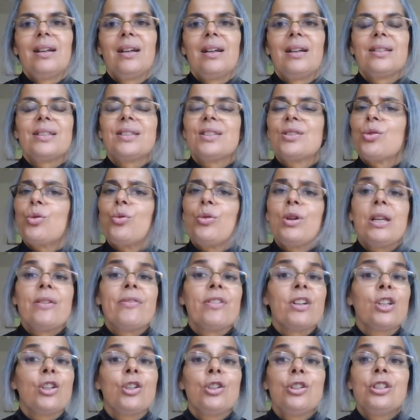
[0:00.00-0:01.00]
A story of a
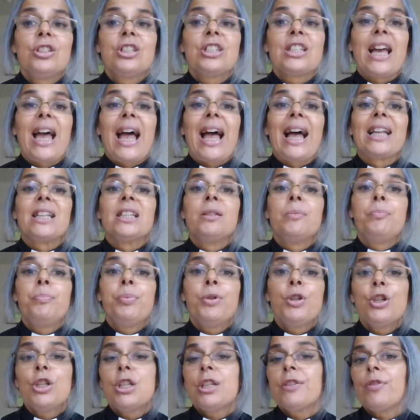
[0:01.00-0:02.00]
good and
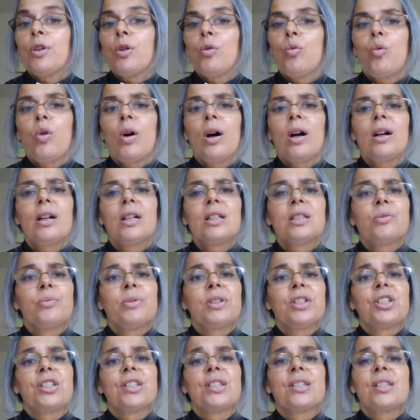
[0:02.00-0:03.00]
beautiful world
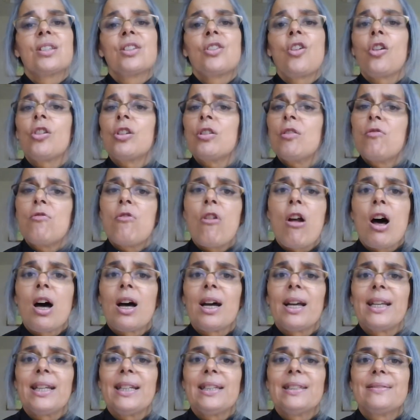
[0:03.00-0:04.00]
which has gone
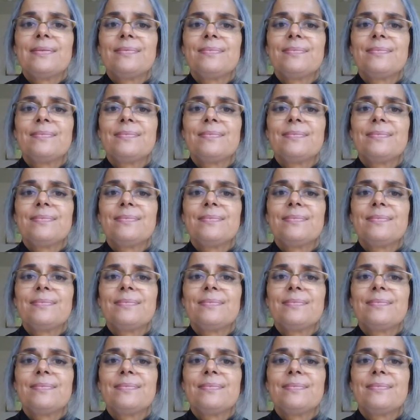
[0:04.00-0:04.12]
awry.